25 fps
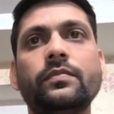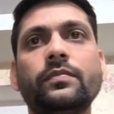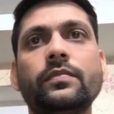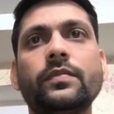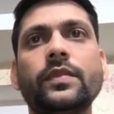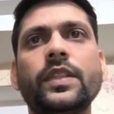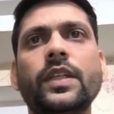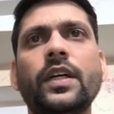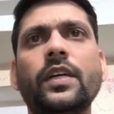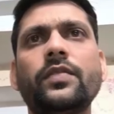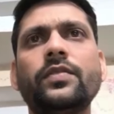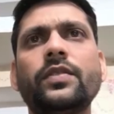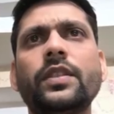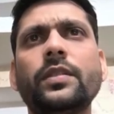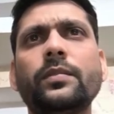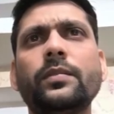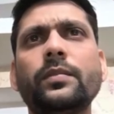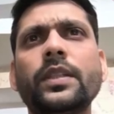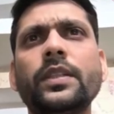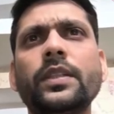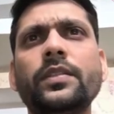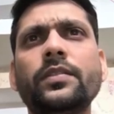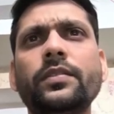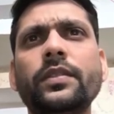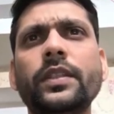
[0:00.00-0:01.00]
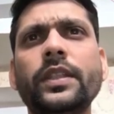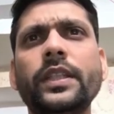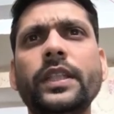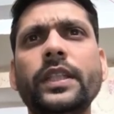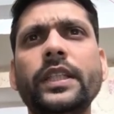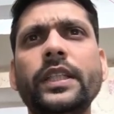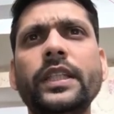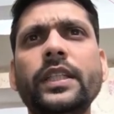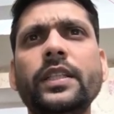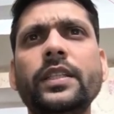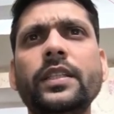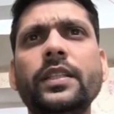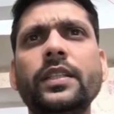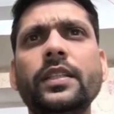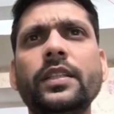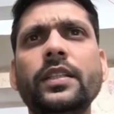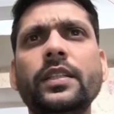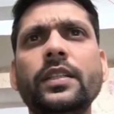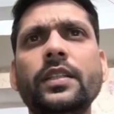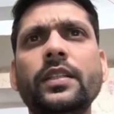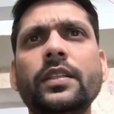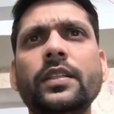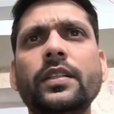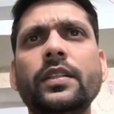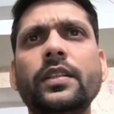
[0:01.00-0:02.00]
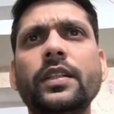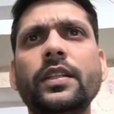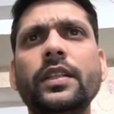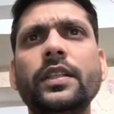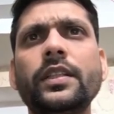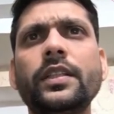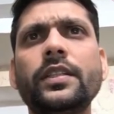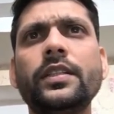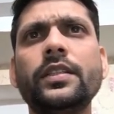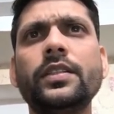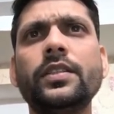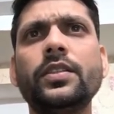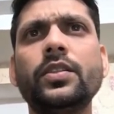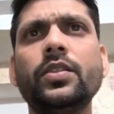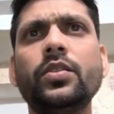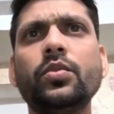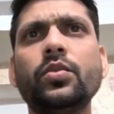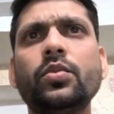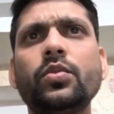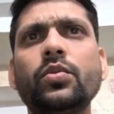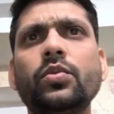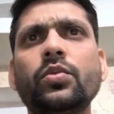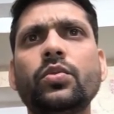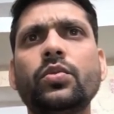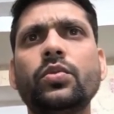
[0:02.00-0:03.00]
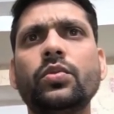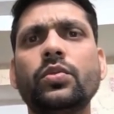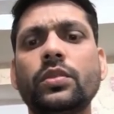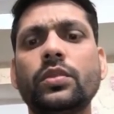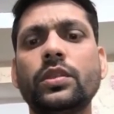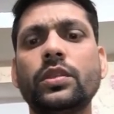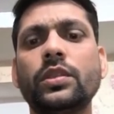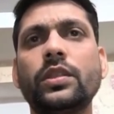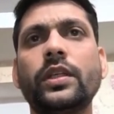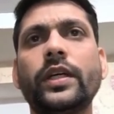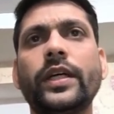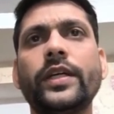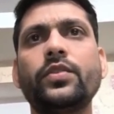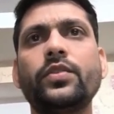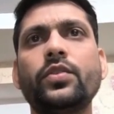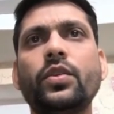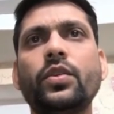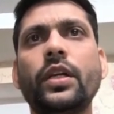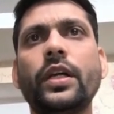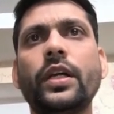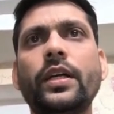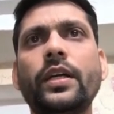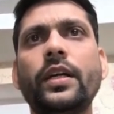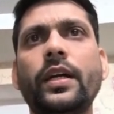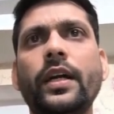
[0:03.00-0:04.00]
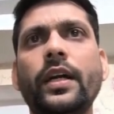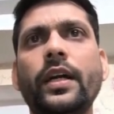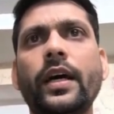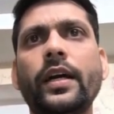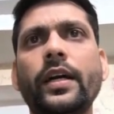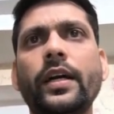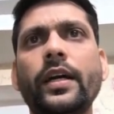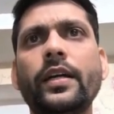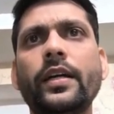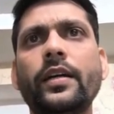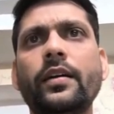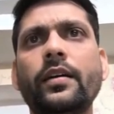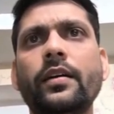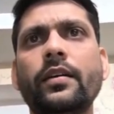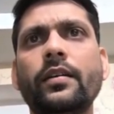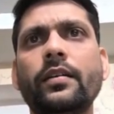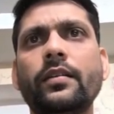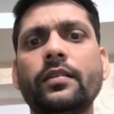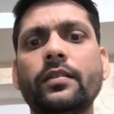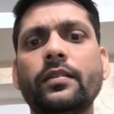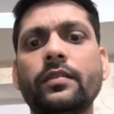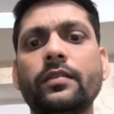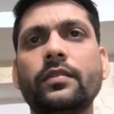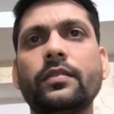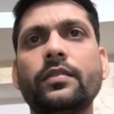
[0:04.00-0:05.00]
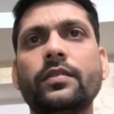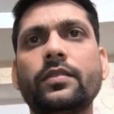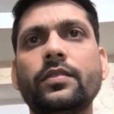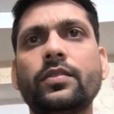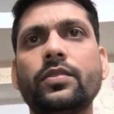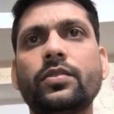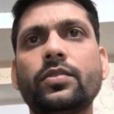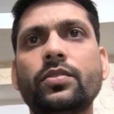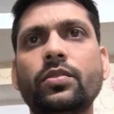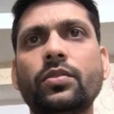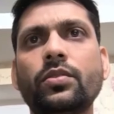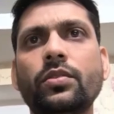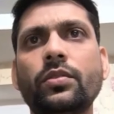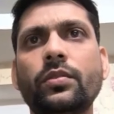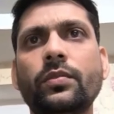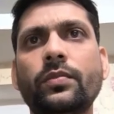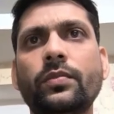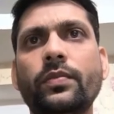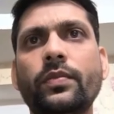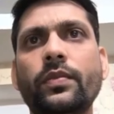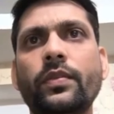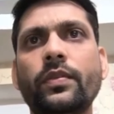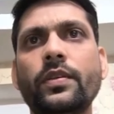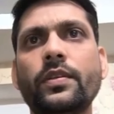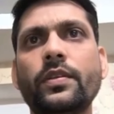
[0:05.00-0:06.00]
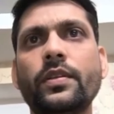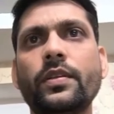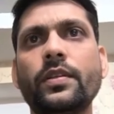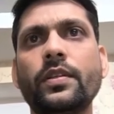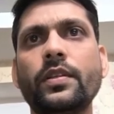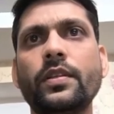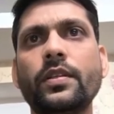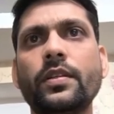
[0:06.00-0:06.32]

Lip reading: After months we need these two, actual and target. So this is